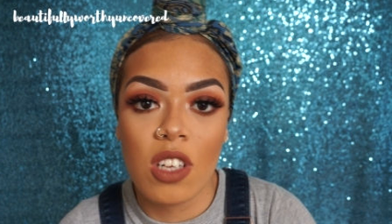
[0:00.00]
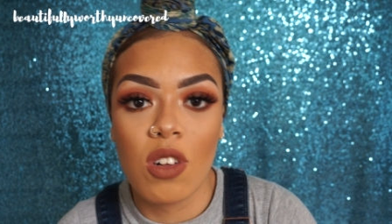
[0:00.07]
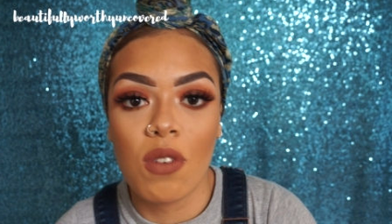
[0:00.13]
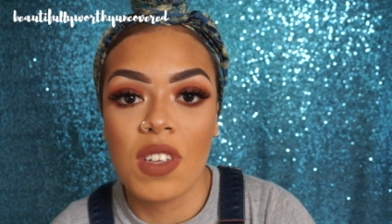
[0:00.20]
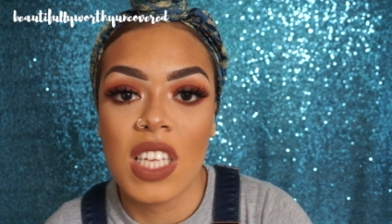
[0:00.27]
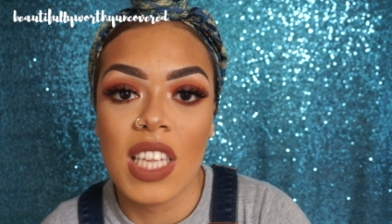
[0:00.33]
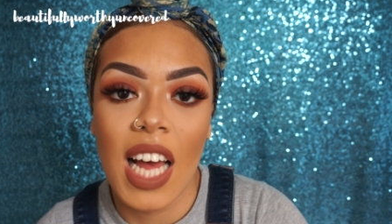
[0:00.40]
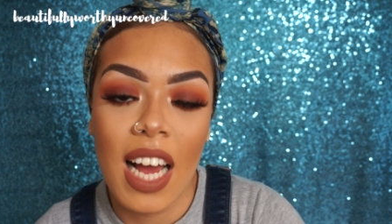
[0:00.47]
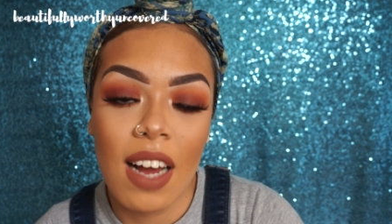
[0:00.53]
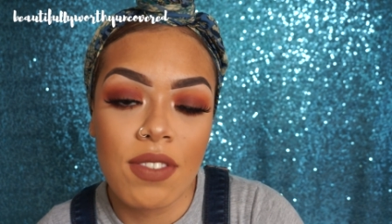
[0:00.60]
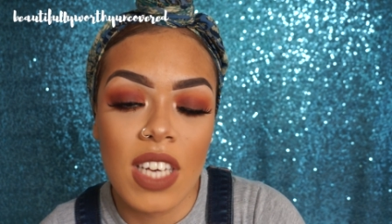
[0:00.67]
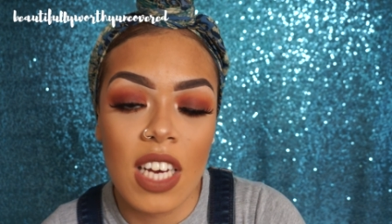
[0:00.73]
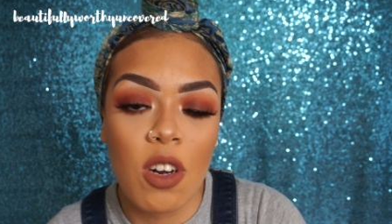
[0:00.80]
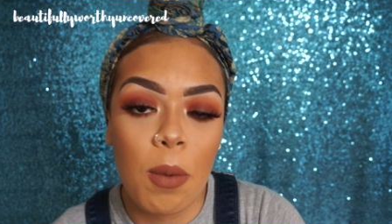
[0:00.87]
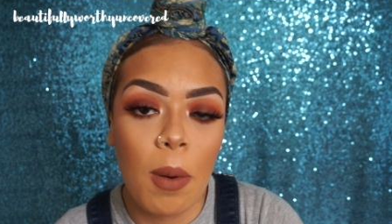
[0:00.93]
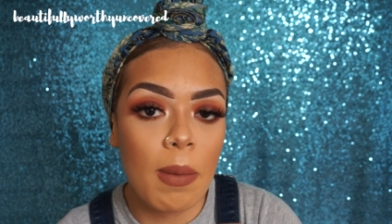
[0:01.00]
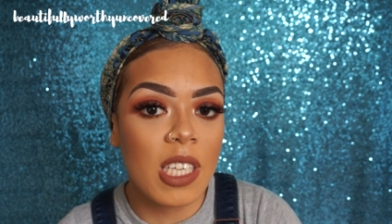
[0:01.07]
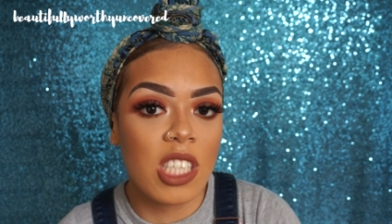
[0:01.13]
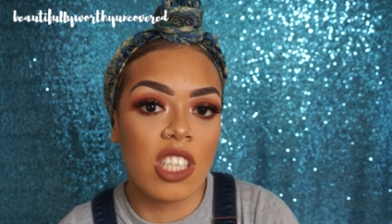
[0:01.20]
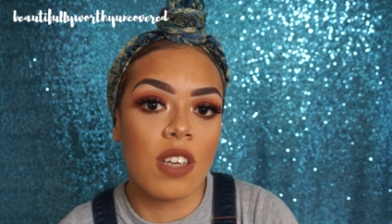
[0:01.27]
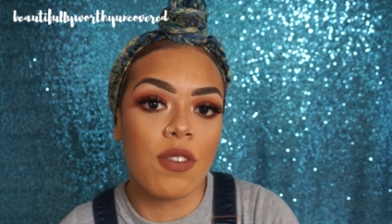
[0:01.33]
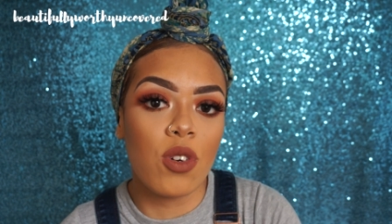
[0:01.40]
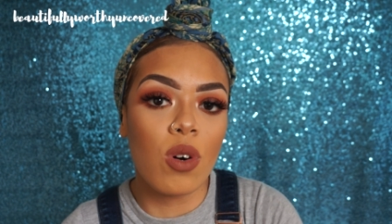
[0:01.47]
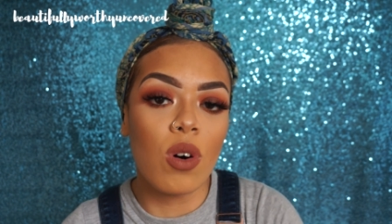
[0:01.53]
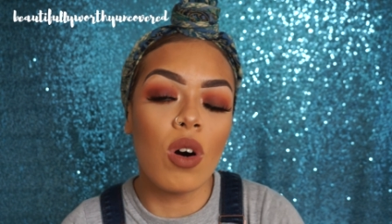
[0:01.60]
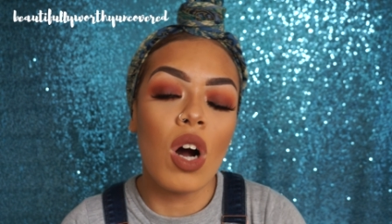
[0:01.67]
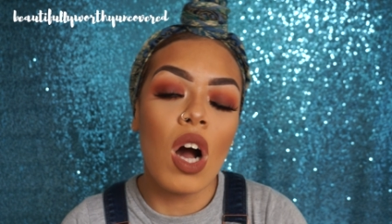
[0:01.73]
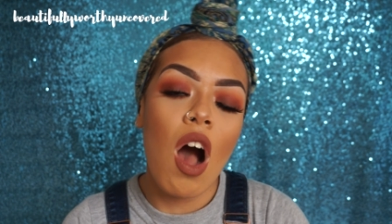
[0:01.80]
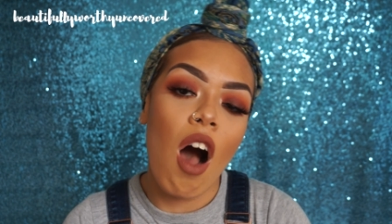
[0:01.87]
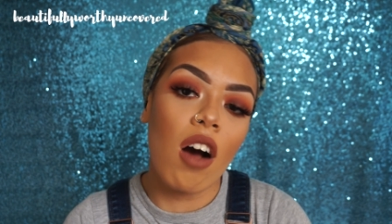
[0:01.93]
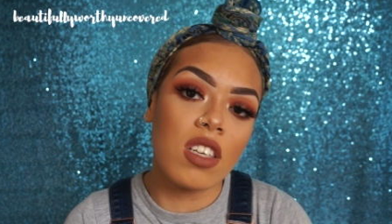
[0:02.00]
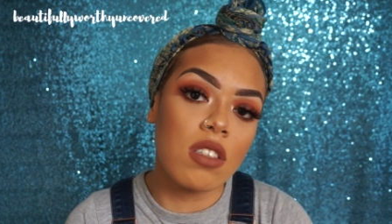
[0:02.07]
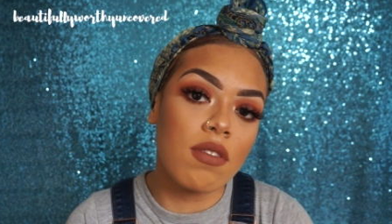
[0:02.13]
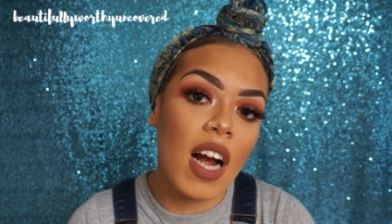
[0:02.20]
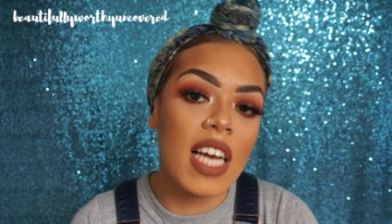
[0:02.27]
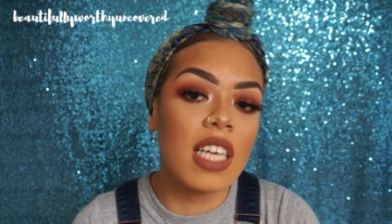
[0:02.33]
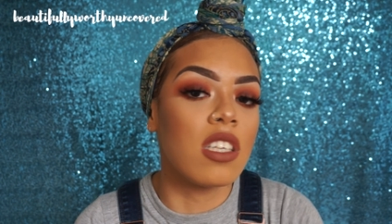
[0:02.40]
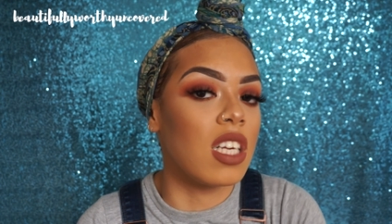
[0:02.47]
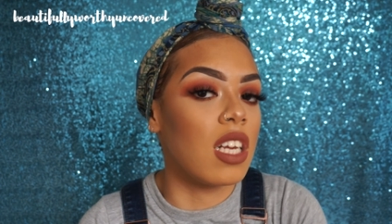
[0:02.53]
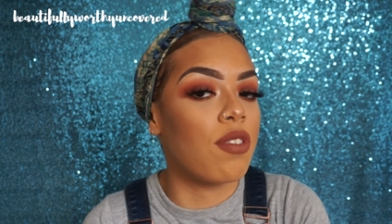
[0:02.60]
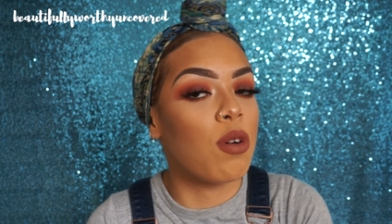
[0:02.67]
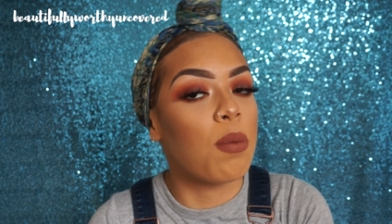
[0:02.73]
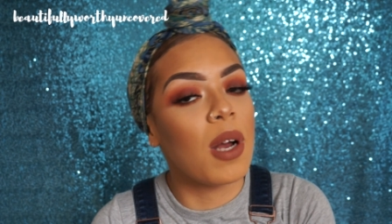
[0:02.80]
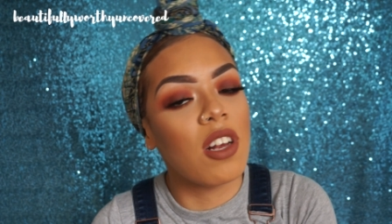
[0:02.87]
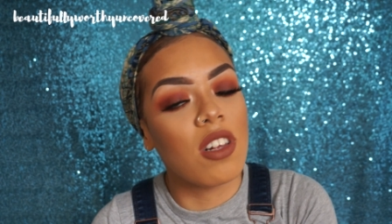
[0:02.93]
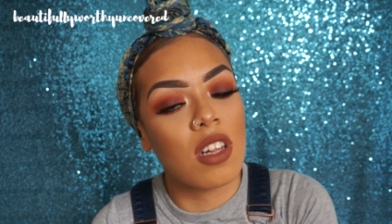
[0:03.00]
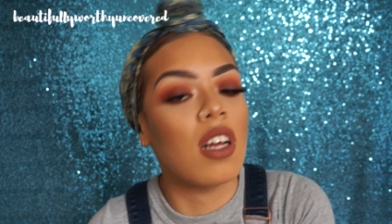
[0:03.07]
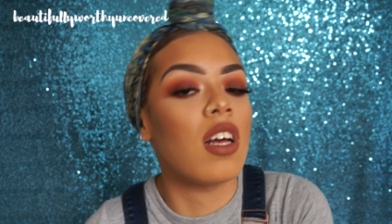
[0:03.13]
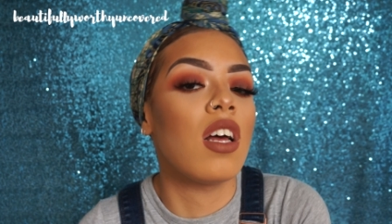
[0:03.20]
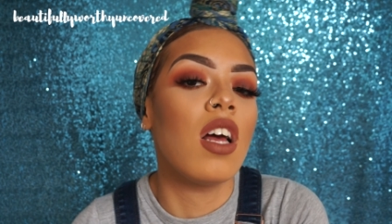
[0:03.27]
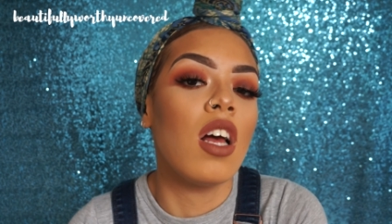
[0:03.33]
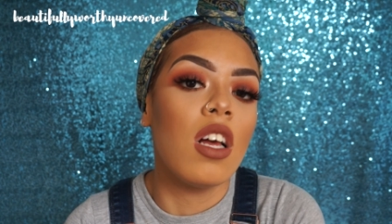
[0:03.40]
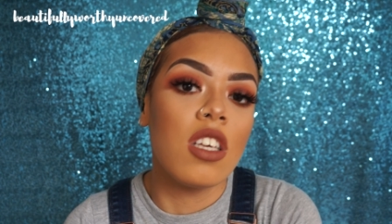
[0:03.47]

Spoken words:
because obviously they have to get your permission if you're underage and if your parents are,